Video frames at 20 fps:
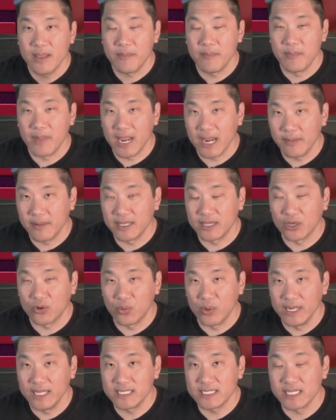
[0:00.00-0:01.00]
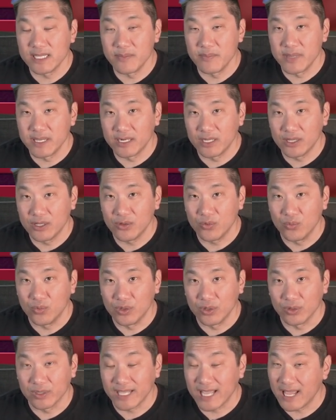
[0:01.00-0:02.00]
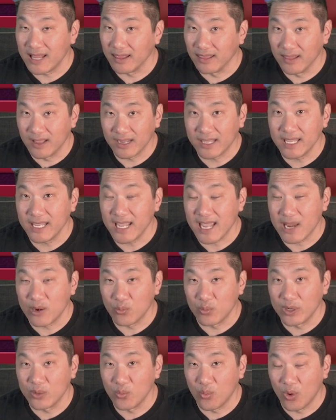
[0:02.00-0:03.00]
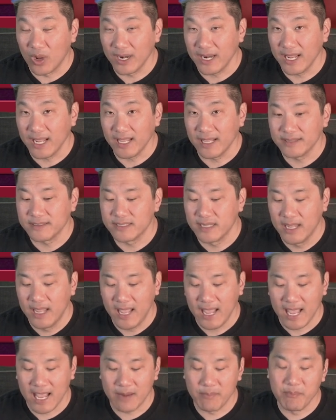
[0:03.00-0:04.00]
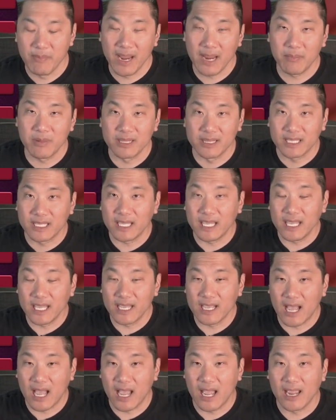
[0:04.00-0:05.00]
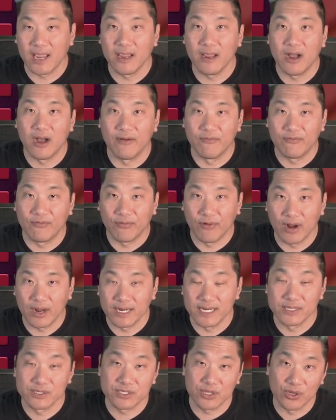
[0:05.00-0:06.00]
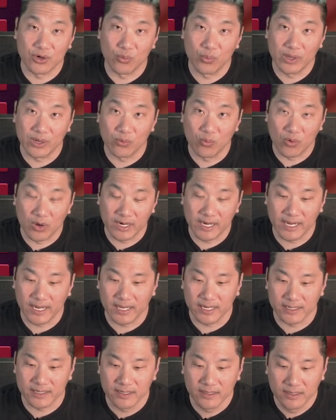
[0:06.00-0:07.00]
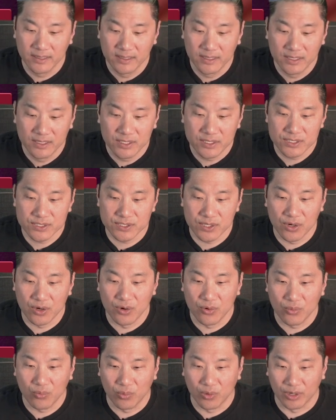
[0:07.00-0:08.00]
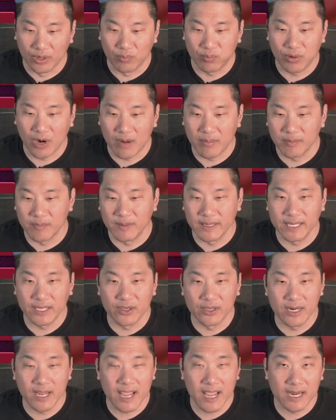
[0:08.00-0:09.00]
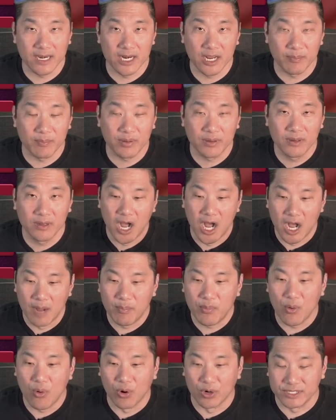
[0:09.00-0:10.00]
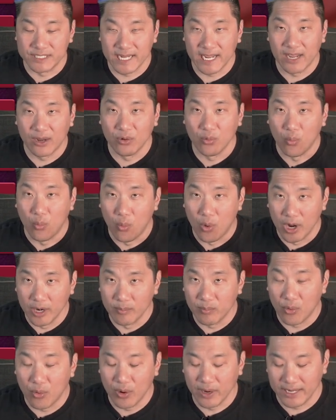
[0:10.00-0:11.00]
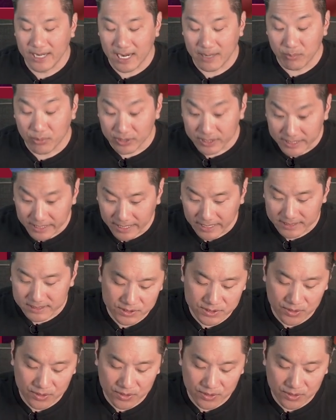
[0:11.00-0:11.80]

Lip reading: Maybe the queens in the middle will get lucky and win 1 hand, and maybe the king high up front is going to win 1 hand. So we're probably going to end up or down 1 point, I predict.